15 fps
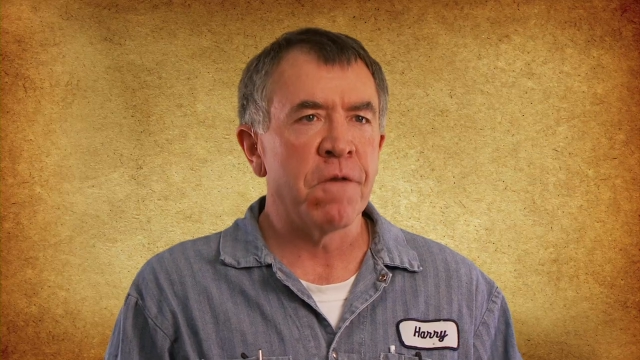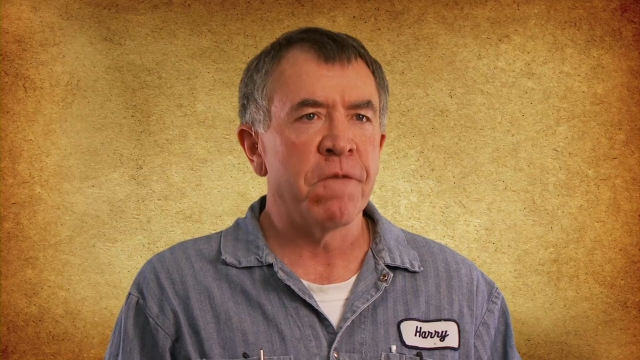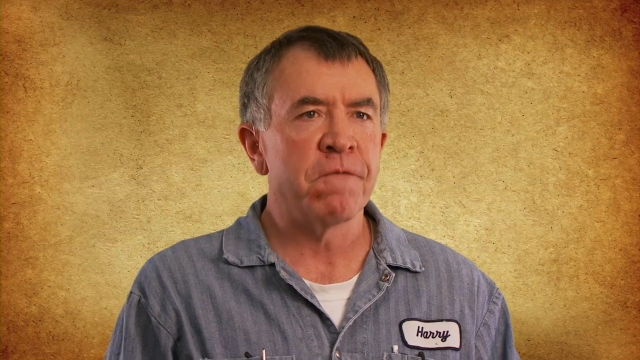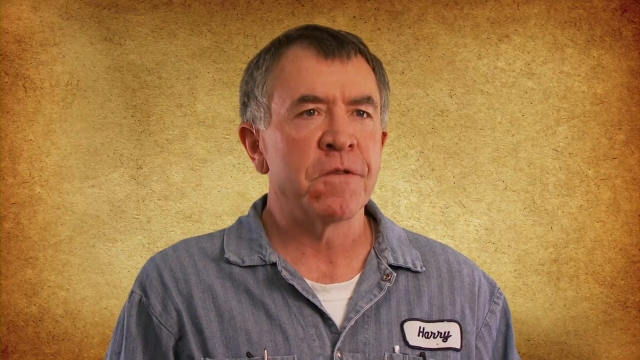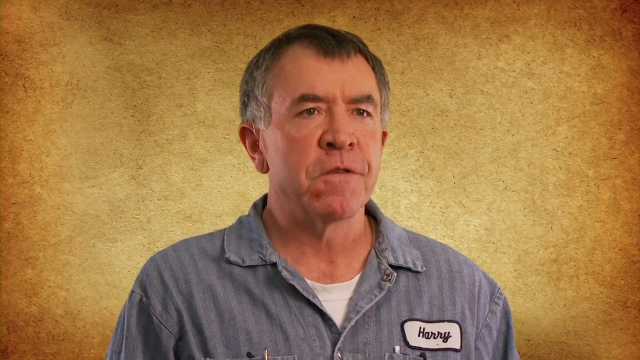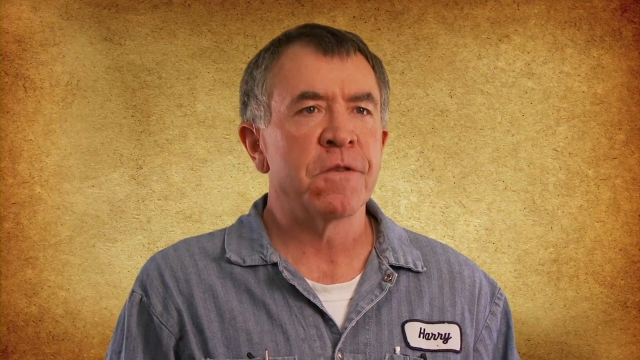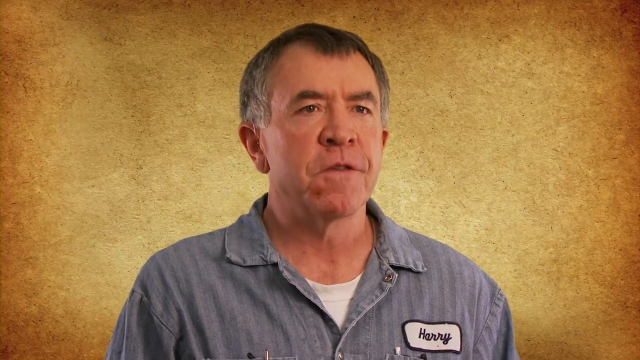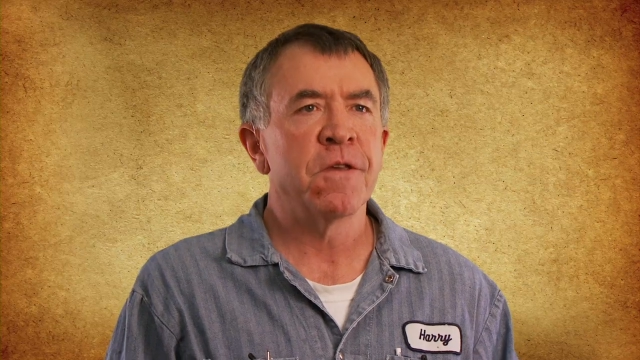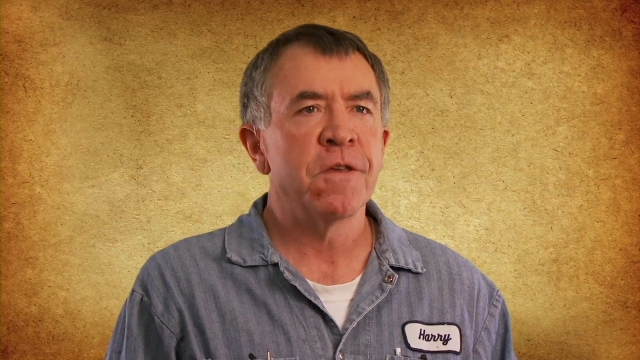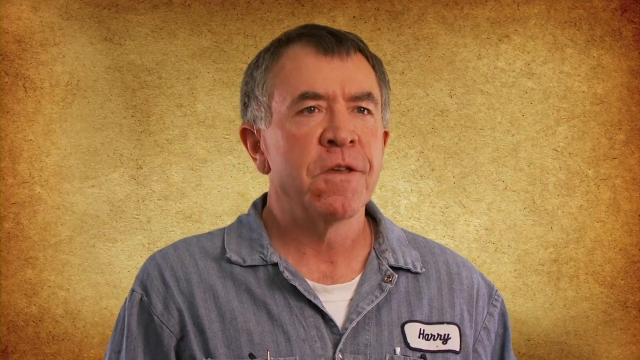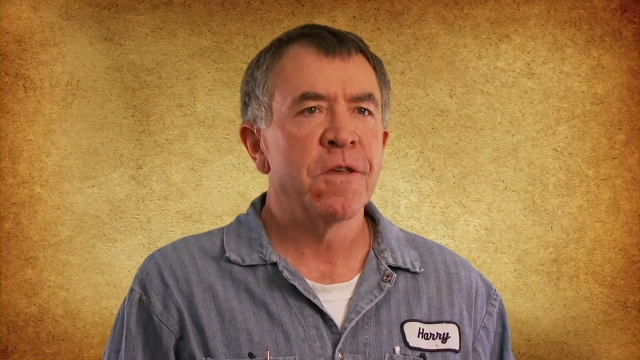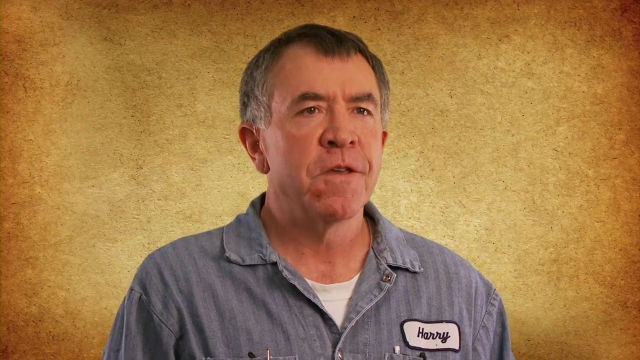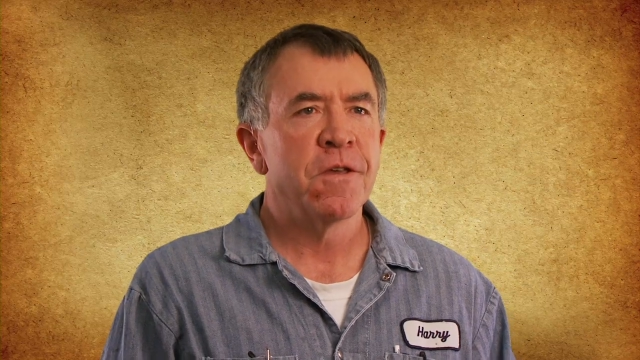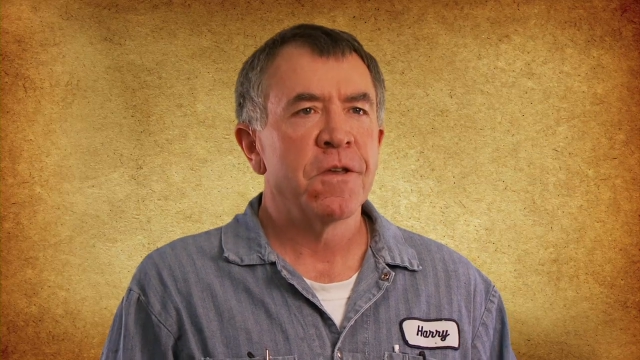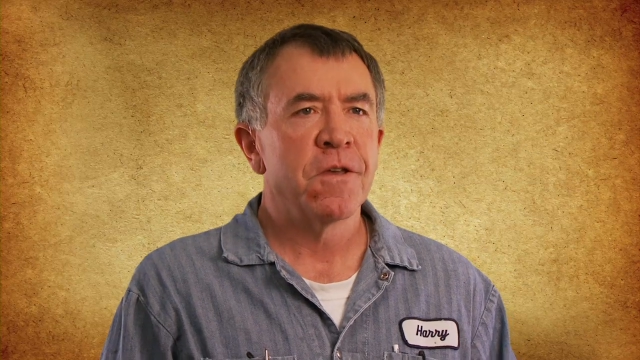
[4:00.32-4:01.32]
oven
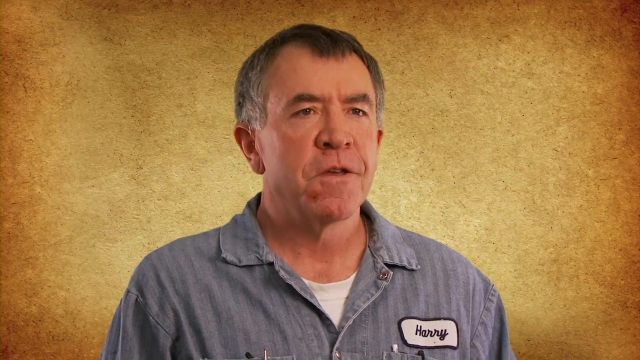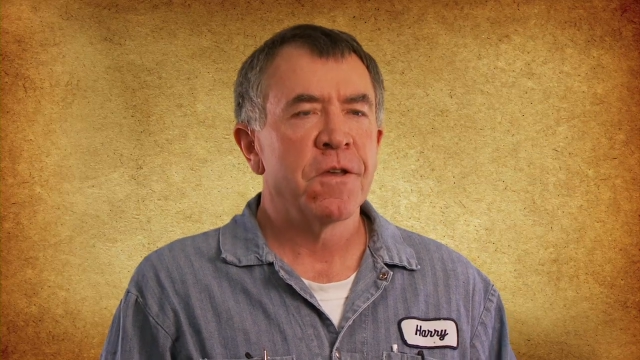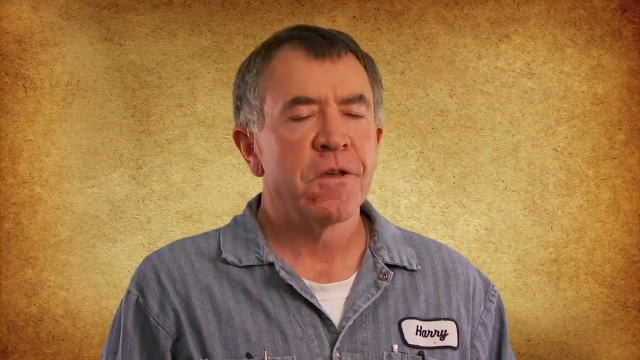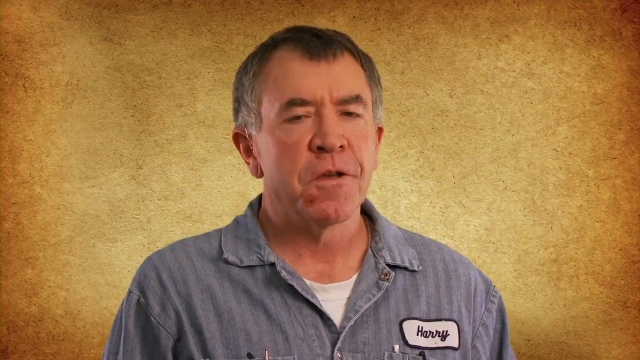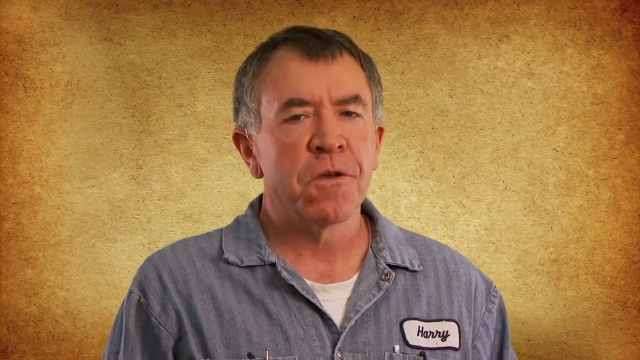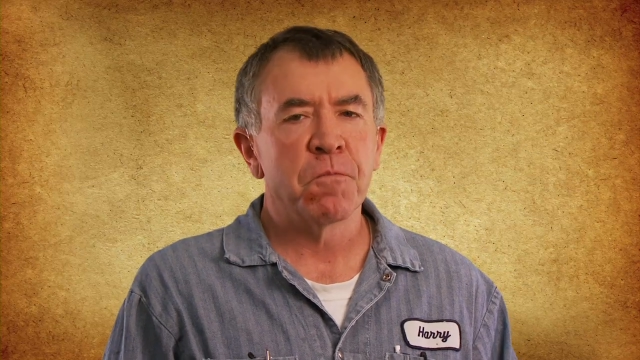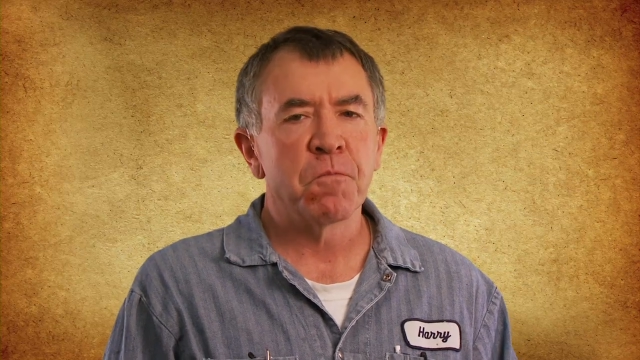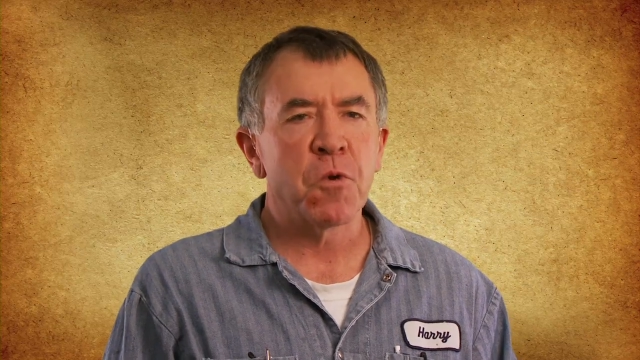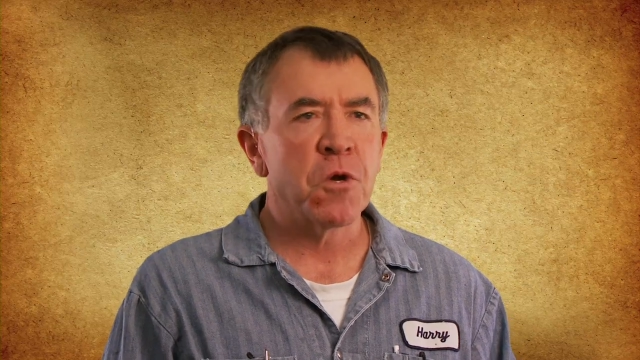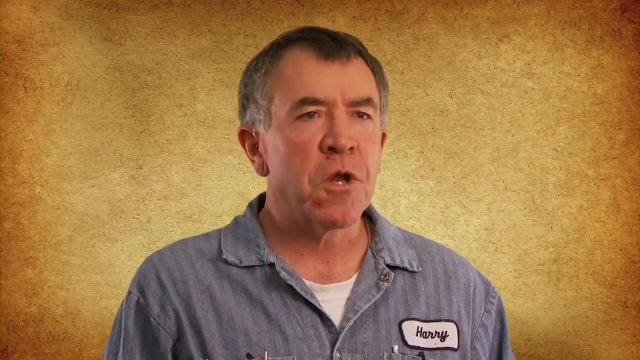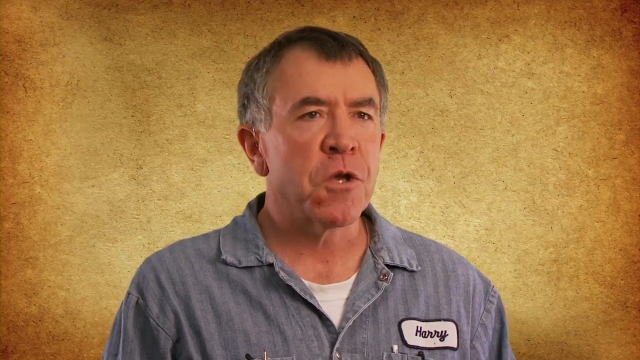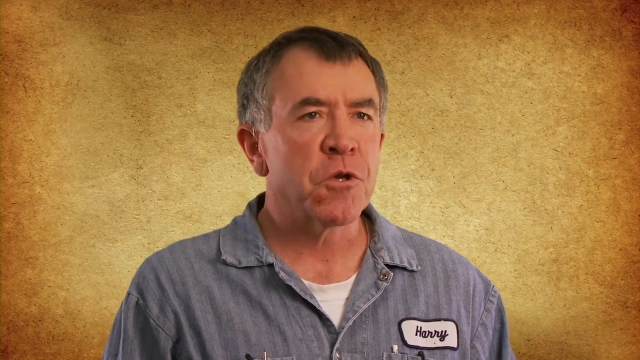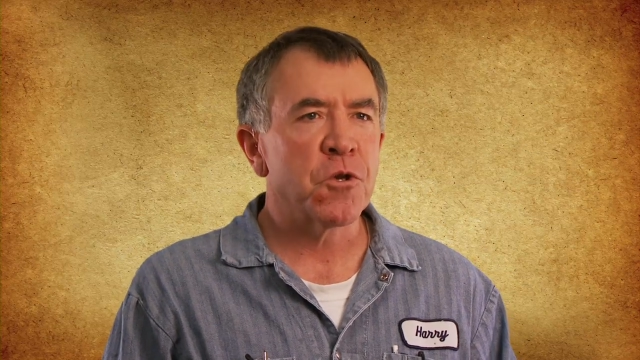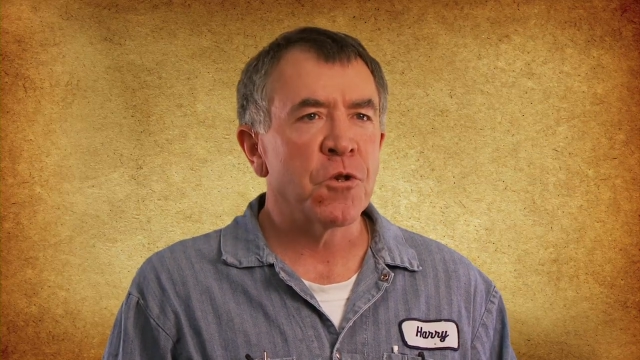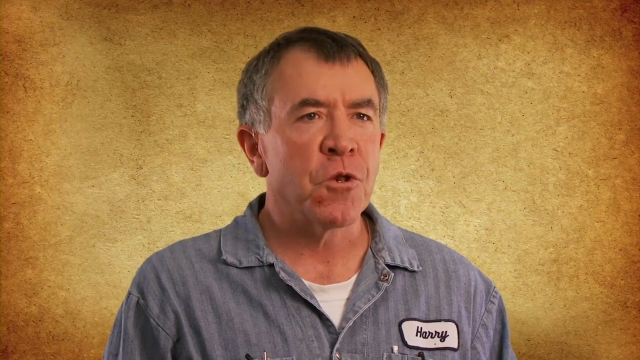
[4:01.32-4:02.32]

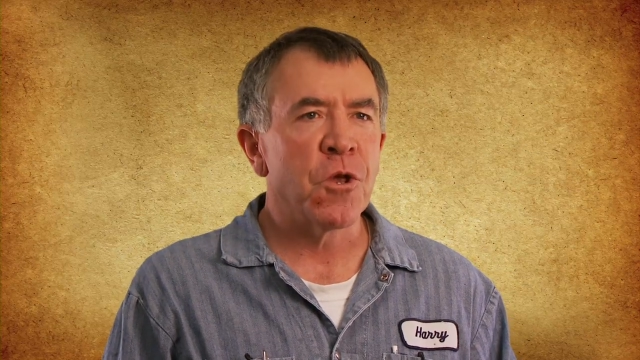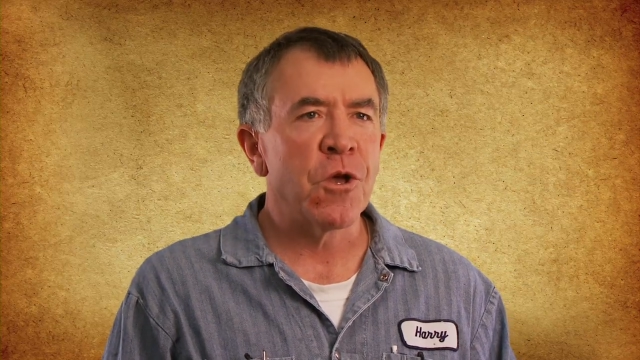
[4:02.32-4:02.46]
production